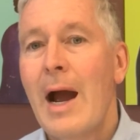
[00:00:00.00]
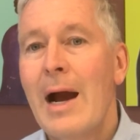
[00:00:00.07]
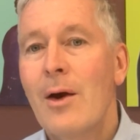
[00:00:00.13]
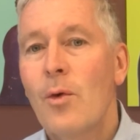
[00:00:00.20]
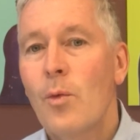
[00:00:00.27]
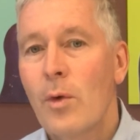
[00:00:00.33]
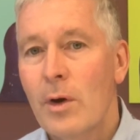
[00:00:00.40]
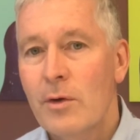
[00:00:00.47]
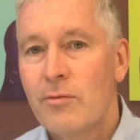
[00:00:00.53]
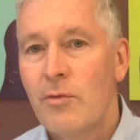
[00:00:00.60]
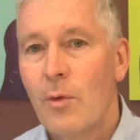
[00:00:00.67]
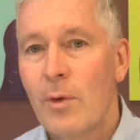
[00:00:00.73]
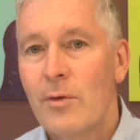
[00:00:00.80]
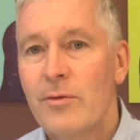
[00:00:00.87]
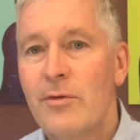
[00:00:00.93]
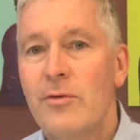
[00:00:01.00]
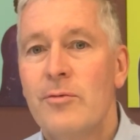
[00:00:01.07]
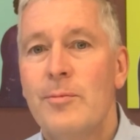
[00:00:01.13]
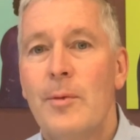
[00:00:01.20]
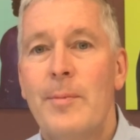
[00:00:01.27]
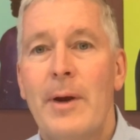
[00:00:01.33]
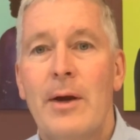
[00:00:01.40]
our workforce is
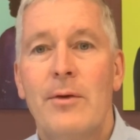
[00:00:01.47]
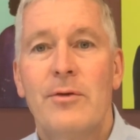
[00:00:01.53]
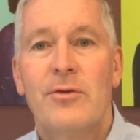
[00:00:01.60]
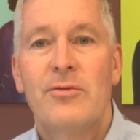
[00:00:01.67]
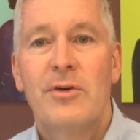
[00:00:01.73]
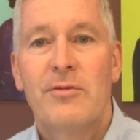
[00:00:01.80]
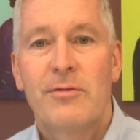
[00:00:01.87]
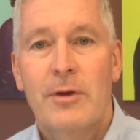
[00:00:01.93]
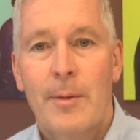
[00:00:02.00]
prepared to shift